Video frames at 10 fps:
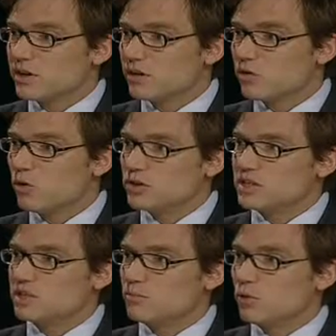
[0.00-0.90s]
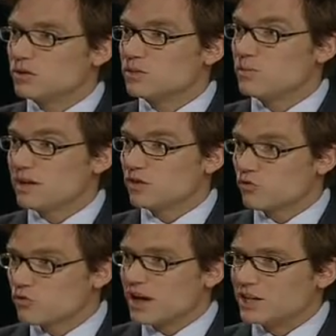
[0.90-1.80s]
and of course, it's important to pick the
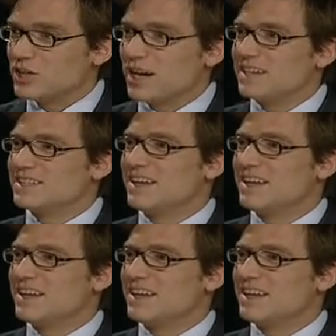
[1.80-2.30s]
right shares.